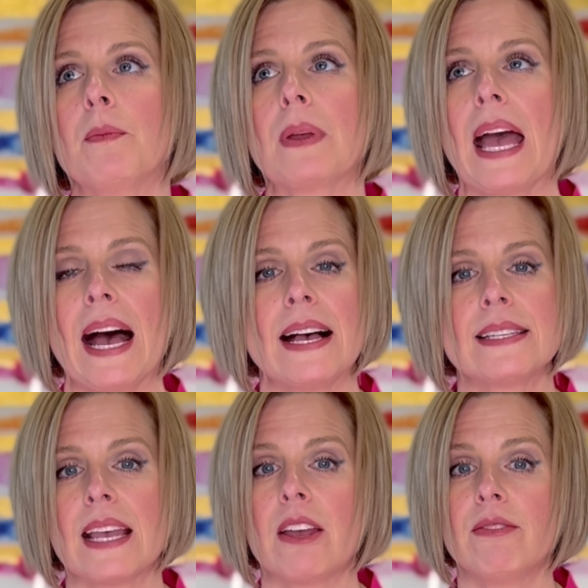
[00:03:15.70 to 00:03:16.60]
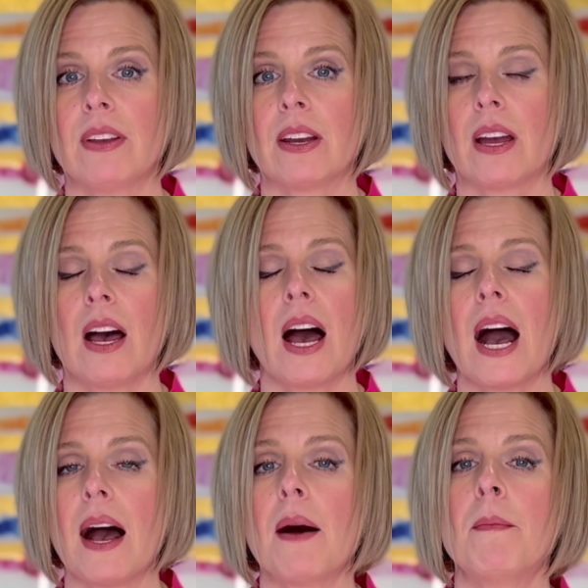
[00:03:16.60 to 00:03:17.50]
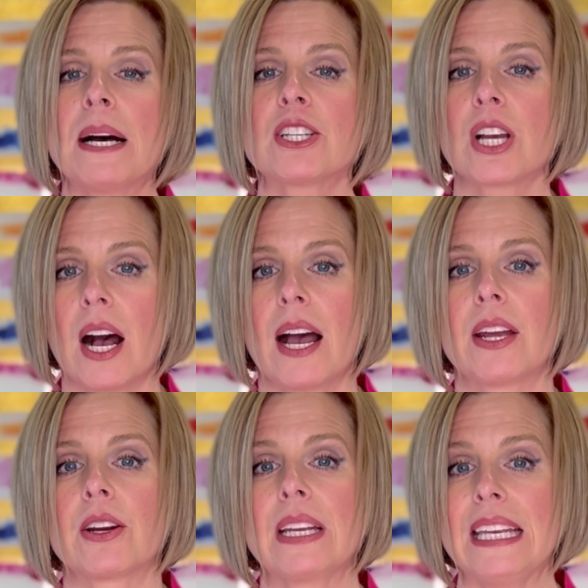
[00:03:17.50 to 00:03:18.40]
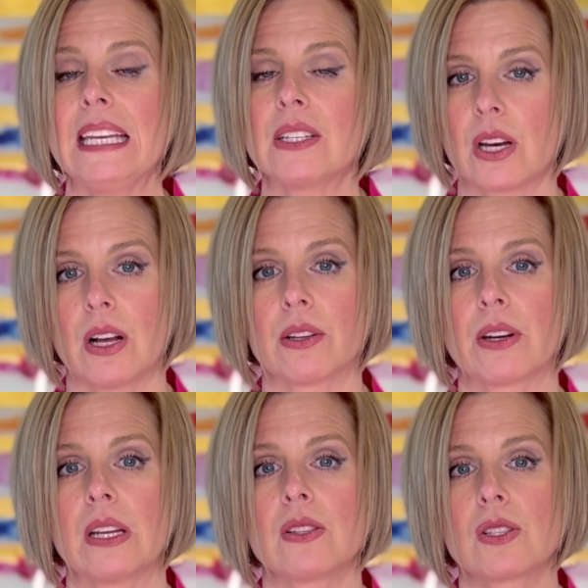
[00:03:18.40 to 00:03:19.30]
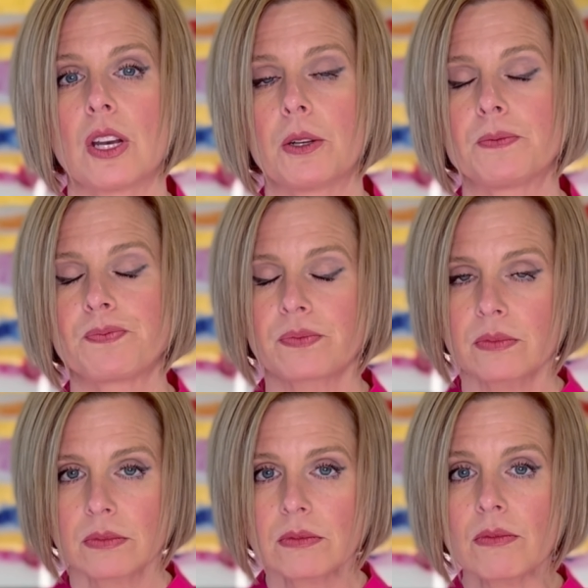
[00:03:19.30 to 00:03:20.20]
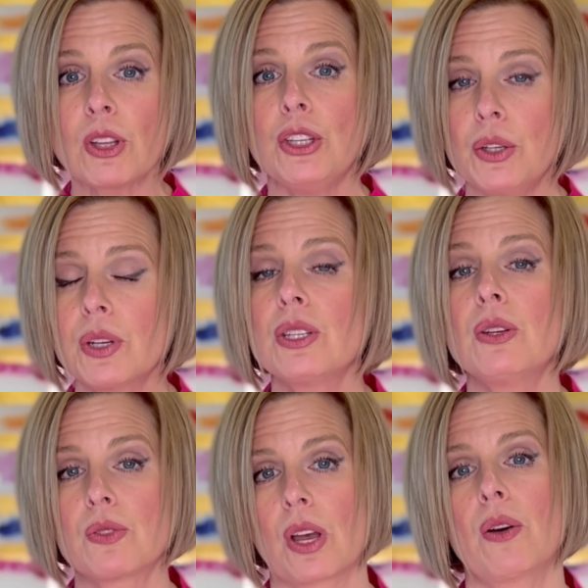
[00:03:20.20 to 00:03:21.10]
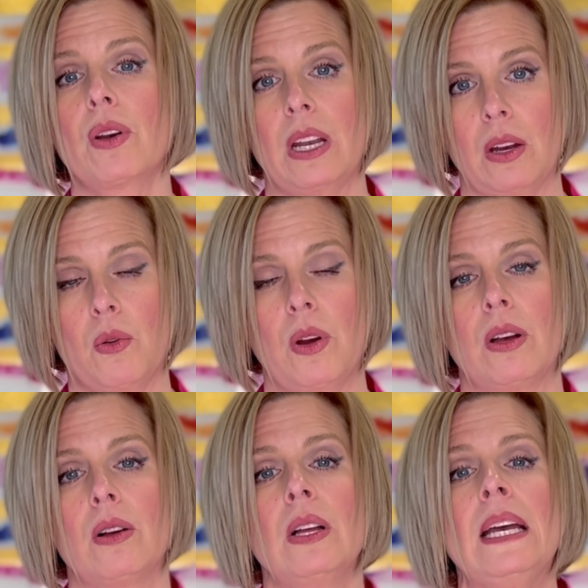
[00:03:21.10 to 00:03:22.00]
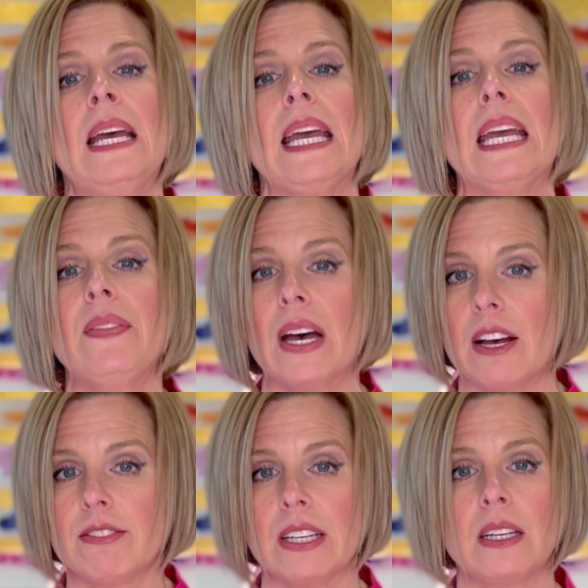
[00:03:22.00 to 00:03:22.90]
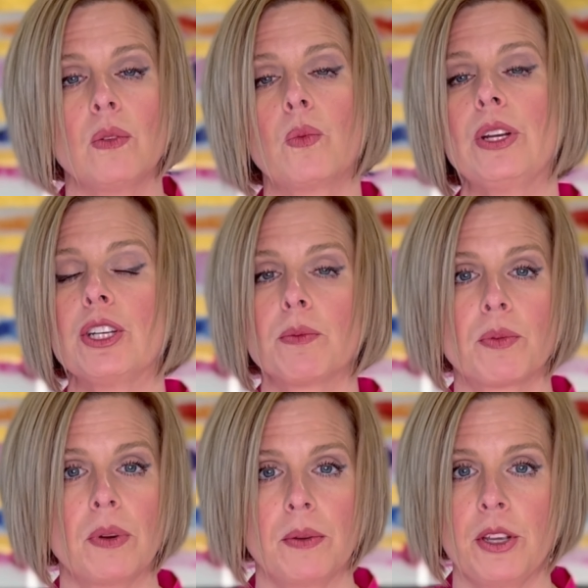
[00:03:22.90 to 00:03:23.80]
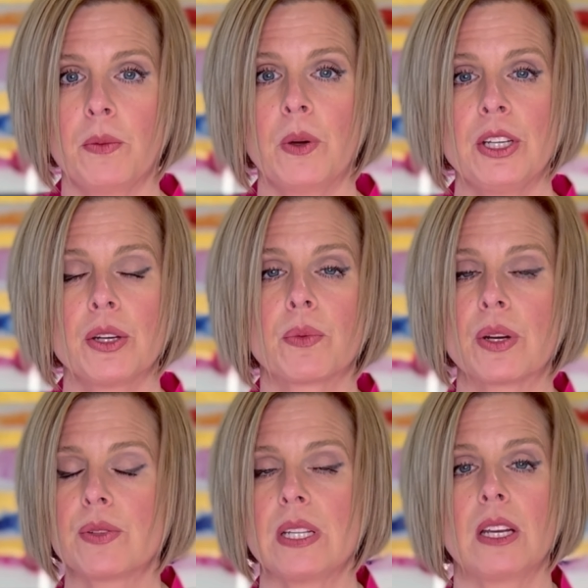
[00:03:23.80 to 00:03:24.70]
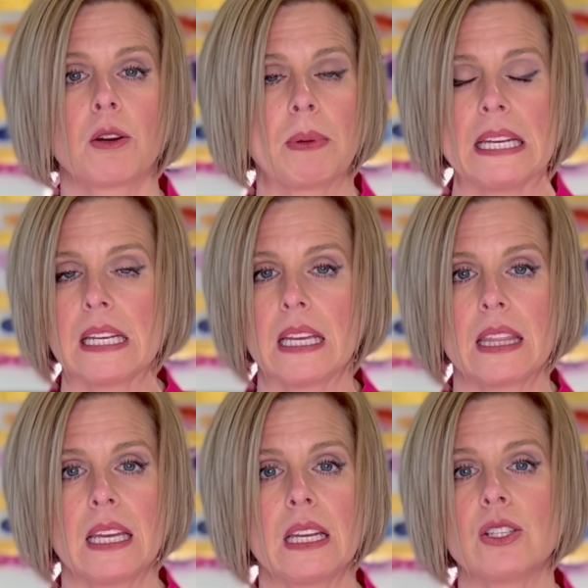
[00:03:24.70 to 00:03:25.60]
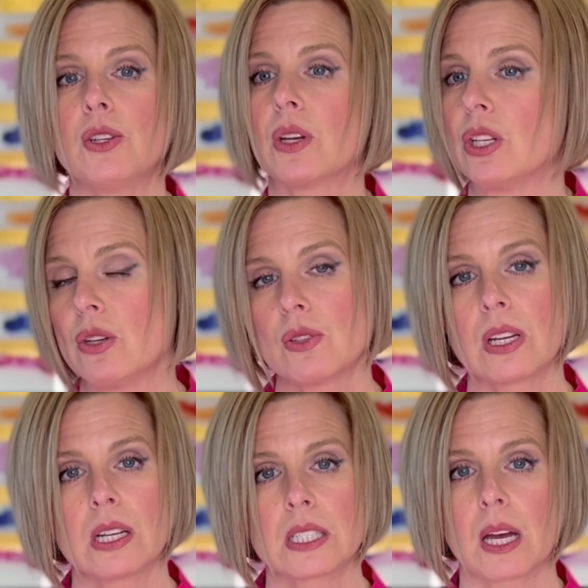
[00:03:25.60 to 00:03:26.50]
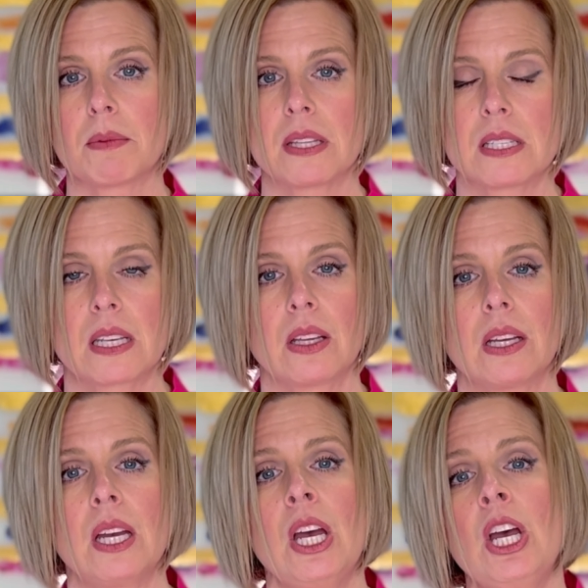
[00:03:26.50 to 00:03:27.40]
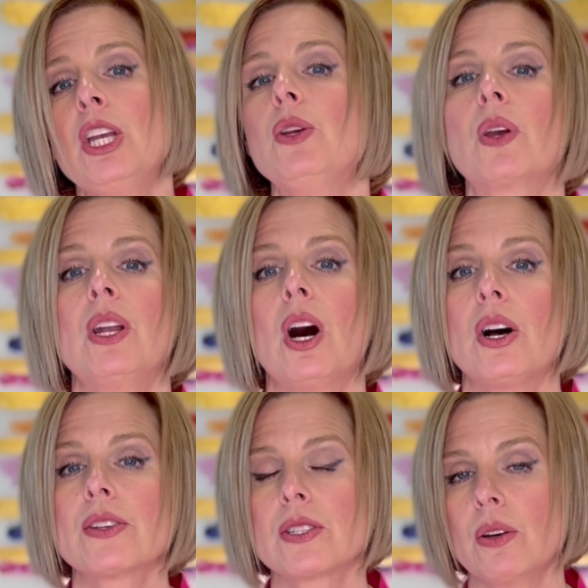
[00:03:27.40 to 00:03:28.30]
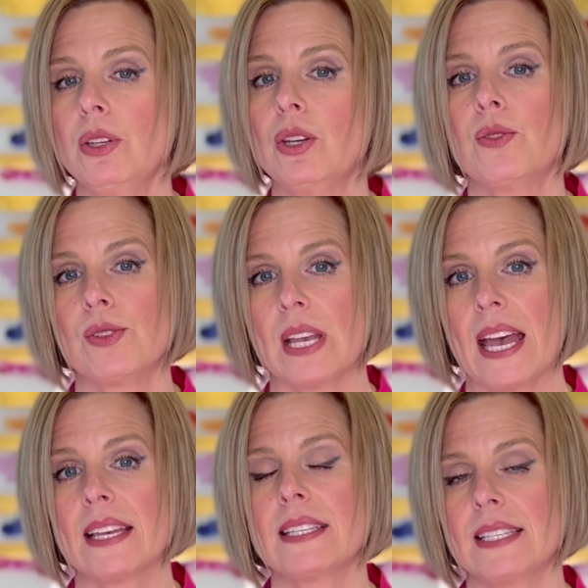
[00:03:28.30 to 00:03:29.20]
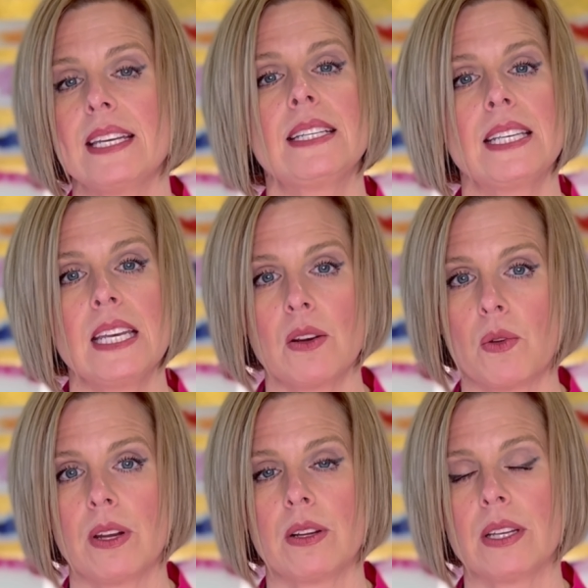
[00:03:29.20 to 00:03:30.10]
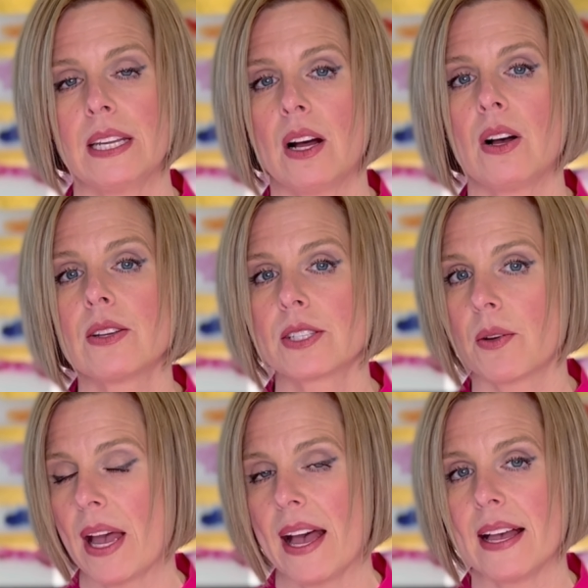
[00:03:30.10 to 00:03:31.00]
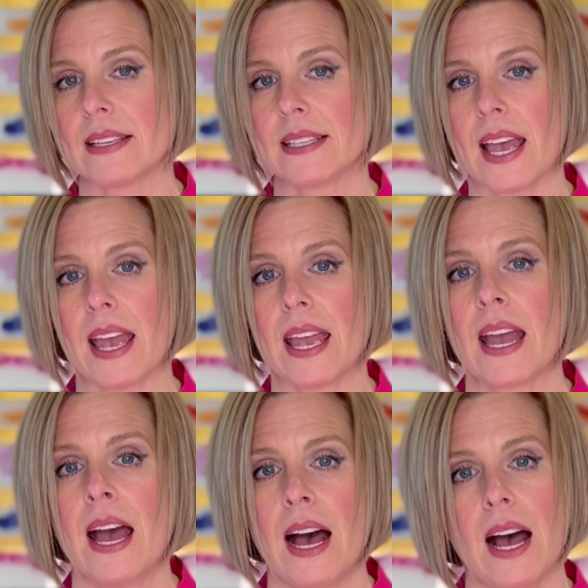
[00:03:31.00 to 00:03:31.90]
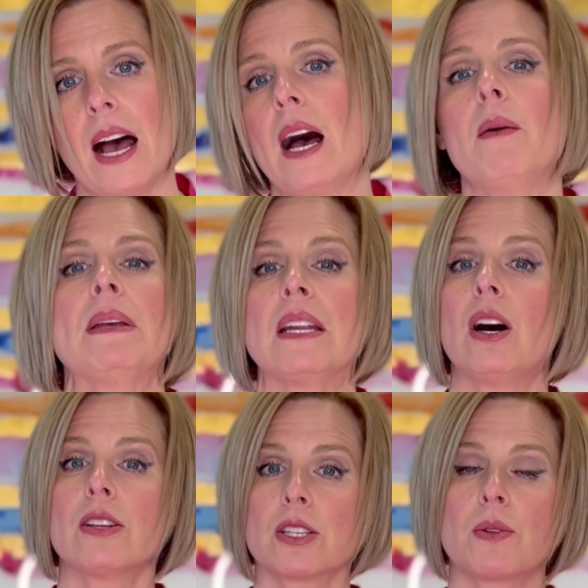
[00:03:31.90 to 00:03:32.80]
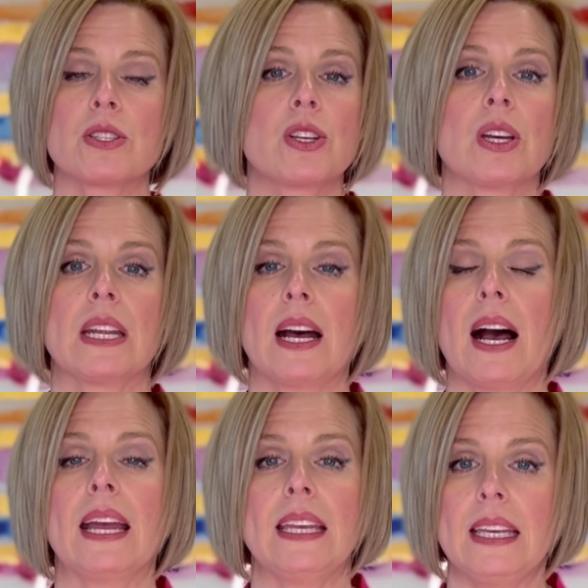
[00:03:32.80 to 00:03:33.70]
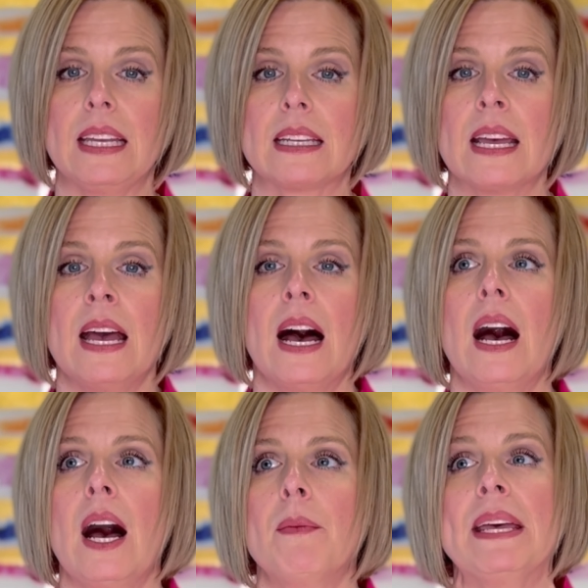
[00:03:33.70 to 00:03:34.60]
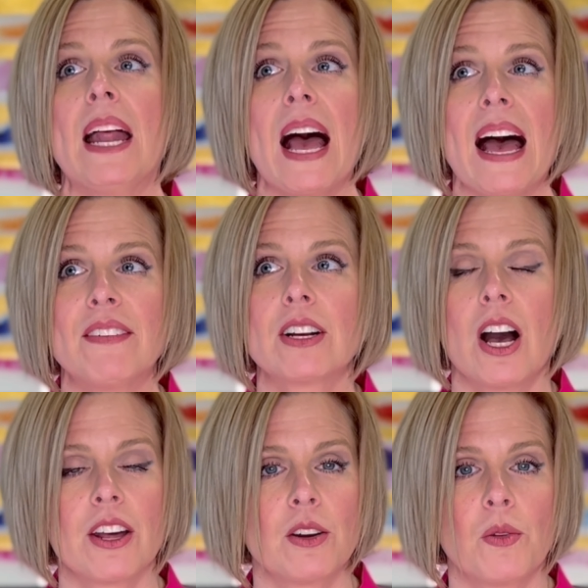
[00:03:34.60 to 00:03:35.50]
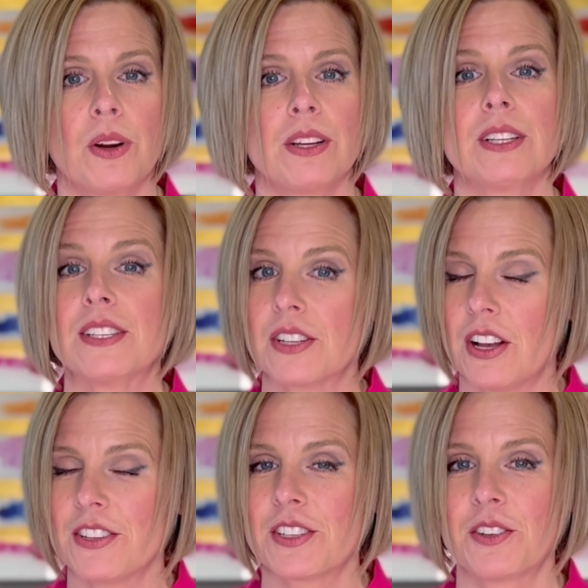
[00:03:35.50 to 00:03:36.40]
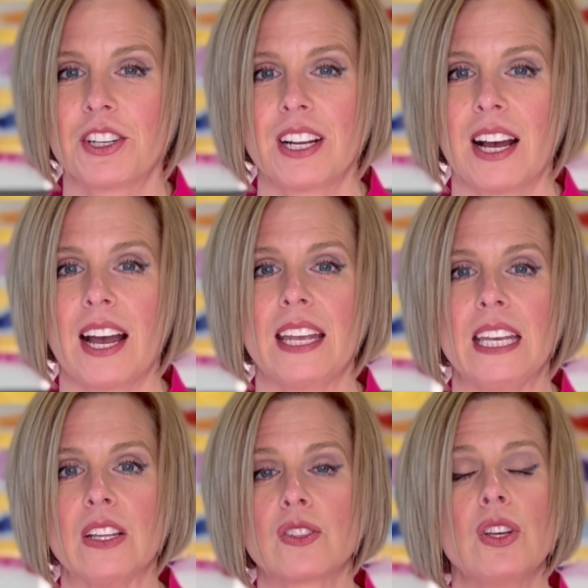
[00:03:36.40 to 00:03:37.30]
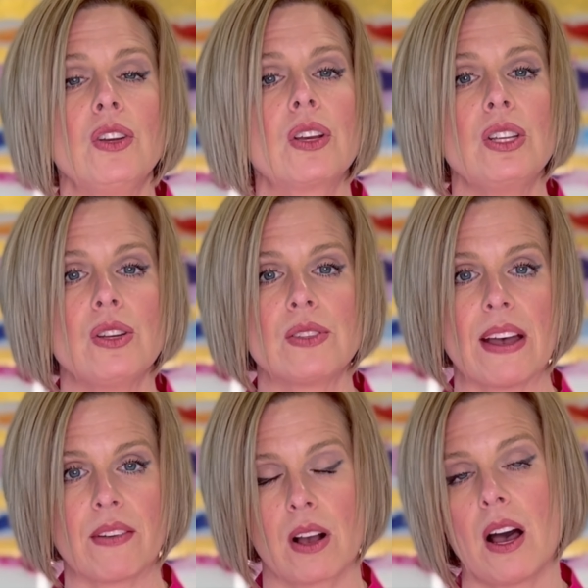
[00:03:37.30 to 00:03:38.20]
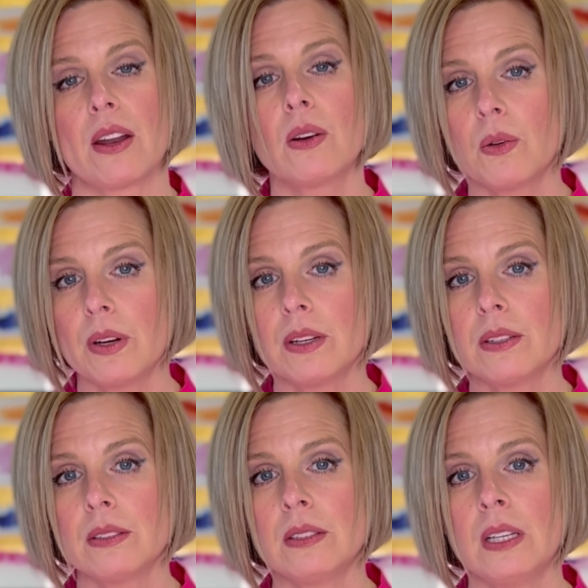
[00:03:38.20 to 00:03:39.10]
has a much higher heat tolerance, so you can use coconut oil in the oven when you're roasting or baking things. You can use it on top of the skillet. You can also use SCT oil. It also has it also is good at high heat. And avocado oil is also good at high heat. So you can use avocado oil,